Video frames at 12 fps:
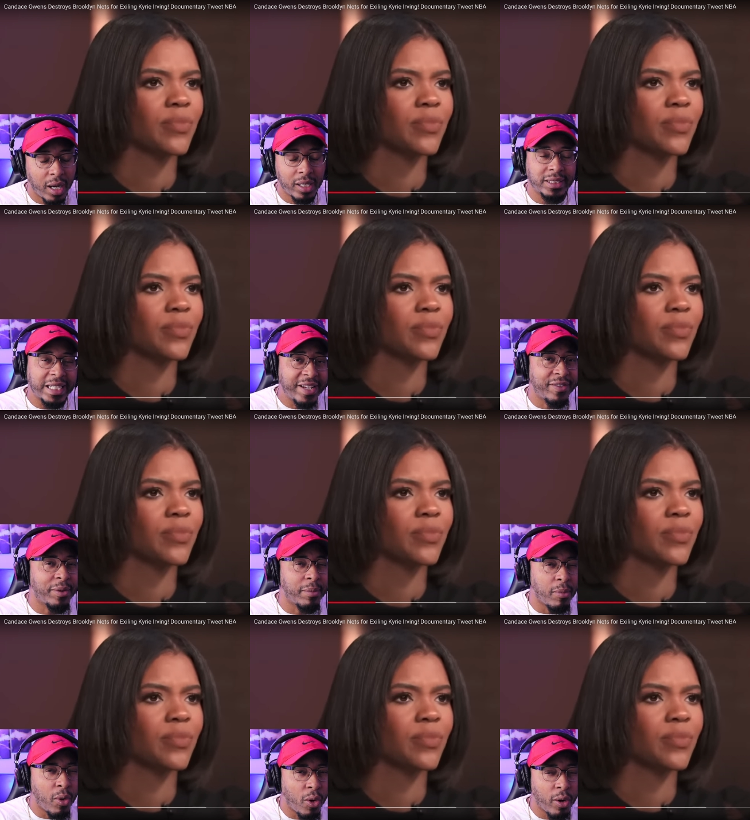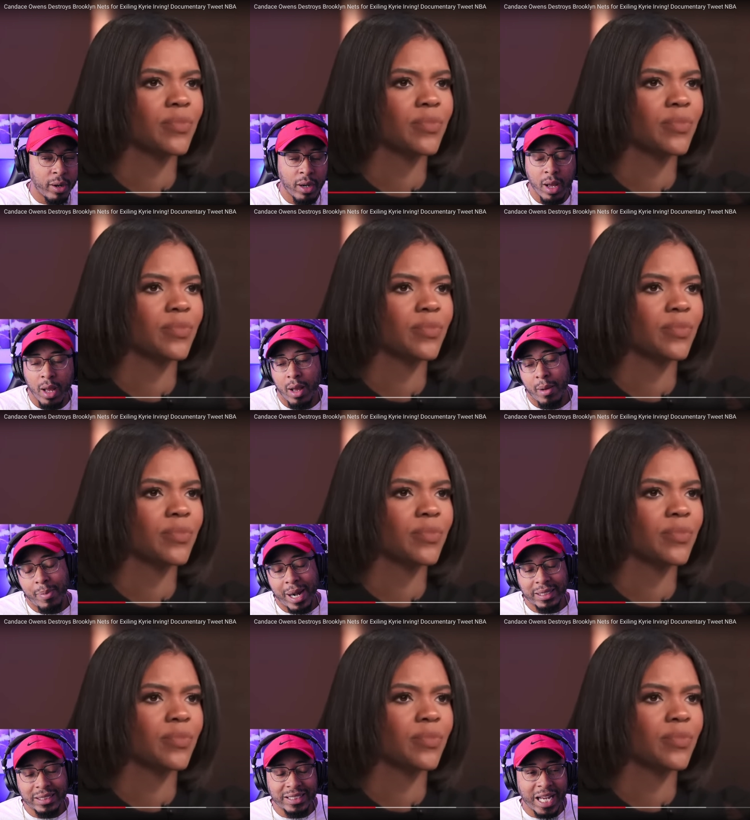Speaker 1: us even more.
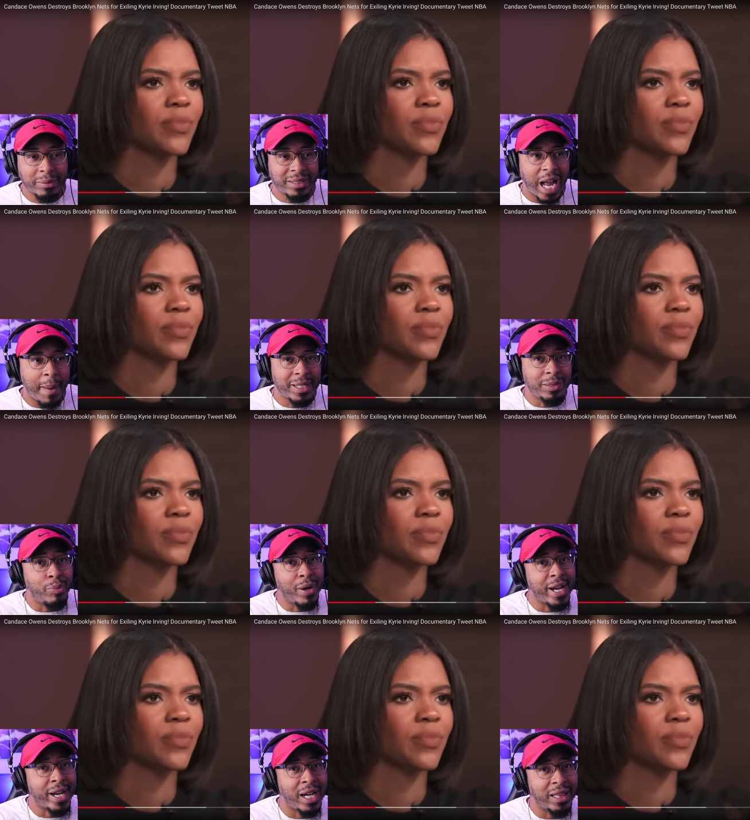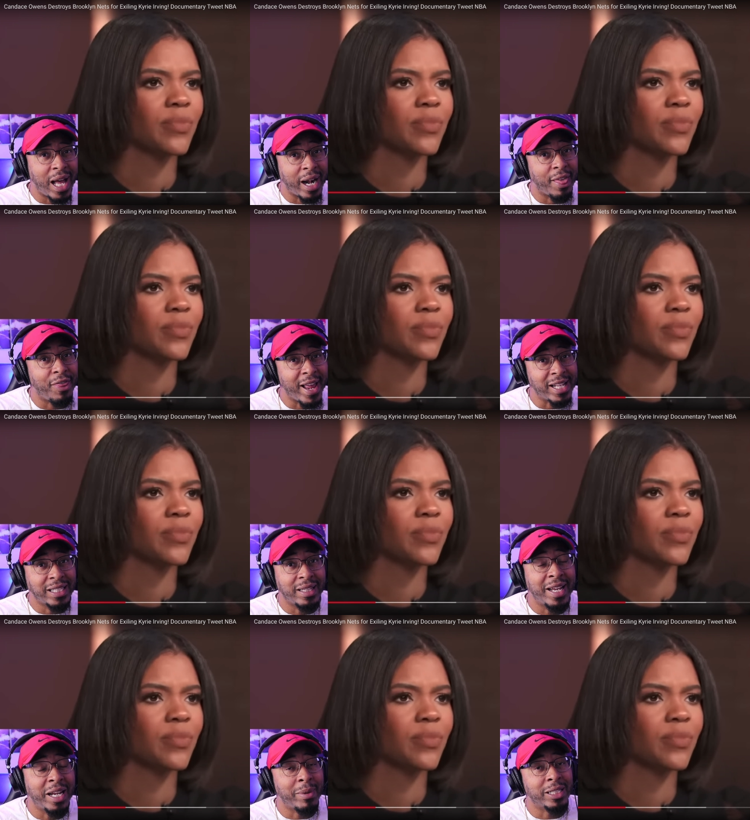But at the same time, it's bringing a lot of things
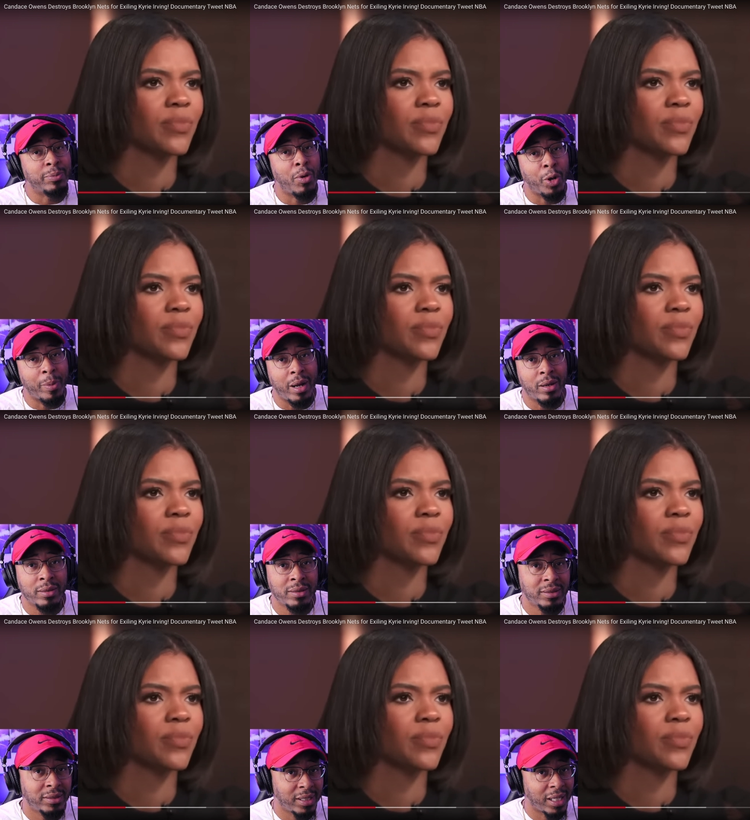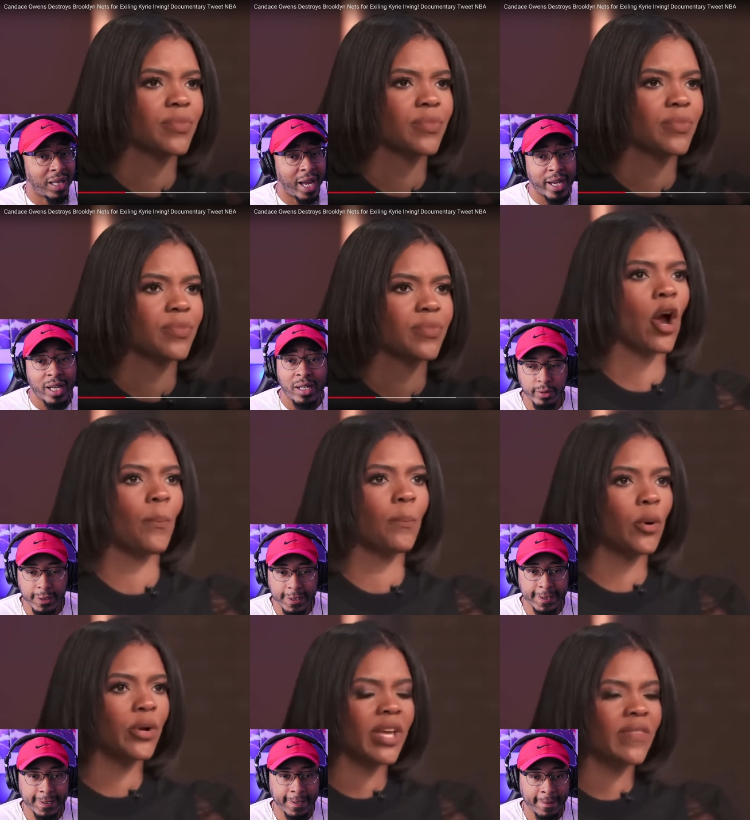that need to be spoke about to the light. They
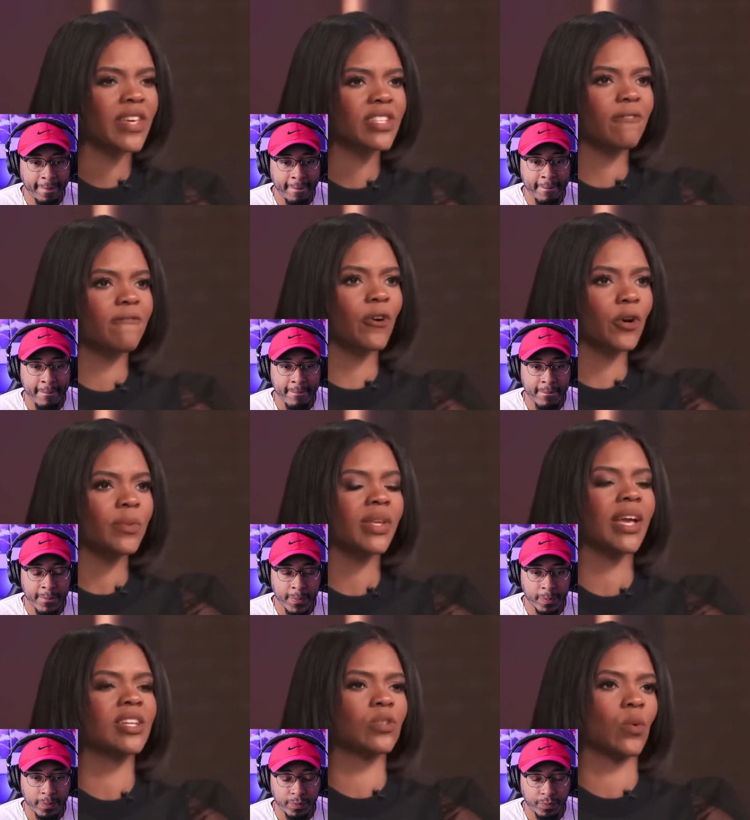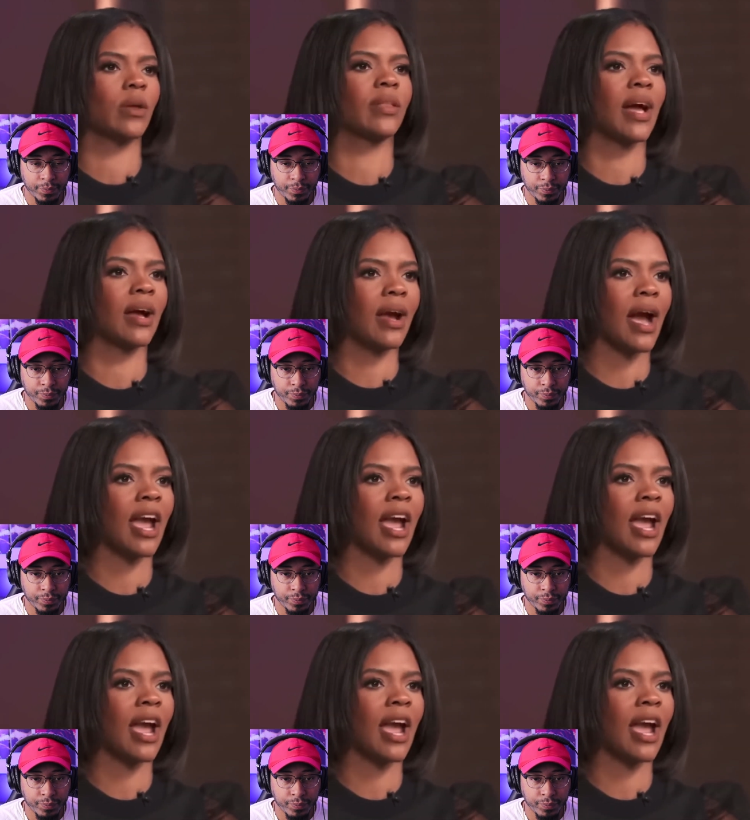
Speaker 2: are putting this firmly and squarely